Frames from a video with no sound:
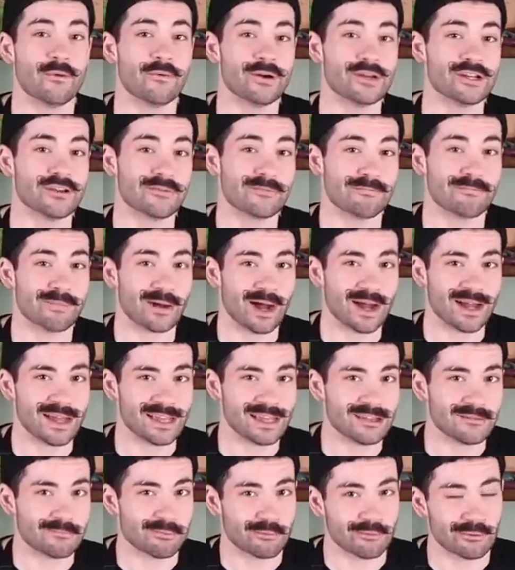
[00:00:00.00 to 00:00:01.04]
But when you're
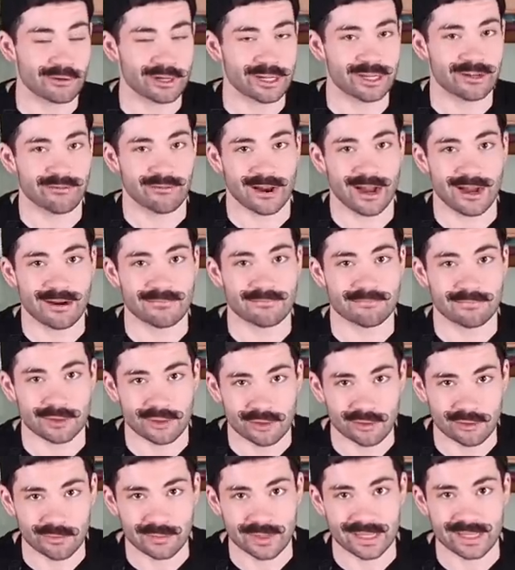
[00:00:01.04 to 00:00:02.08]
buying pre-ground
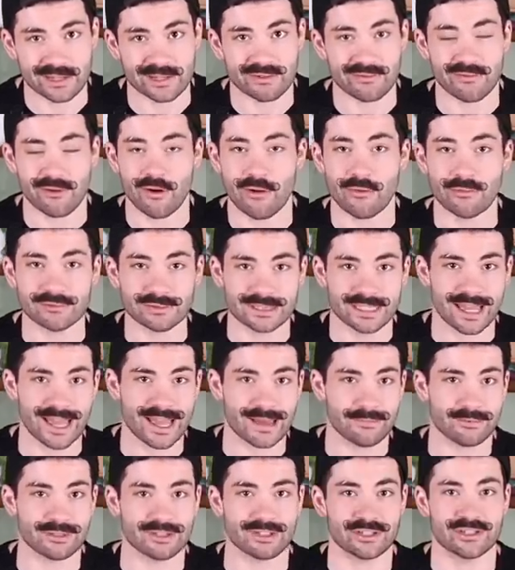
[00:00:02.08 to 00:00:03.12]
burger meat, you're
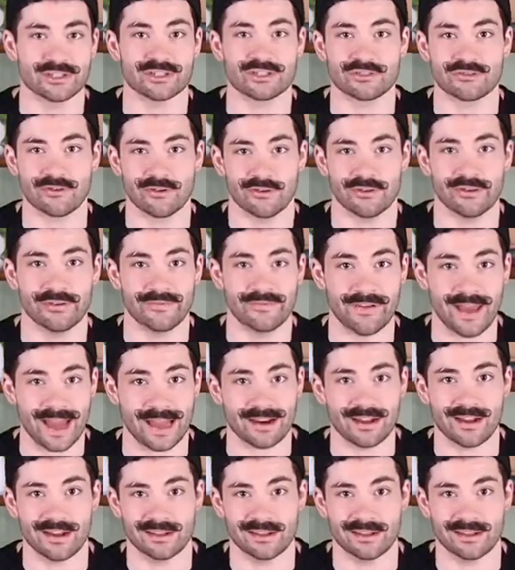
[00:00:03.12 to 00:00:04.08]
only able to control the fat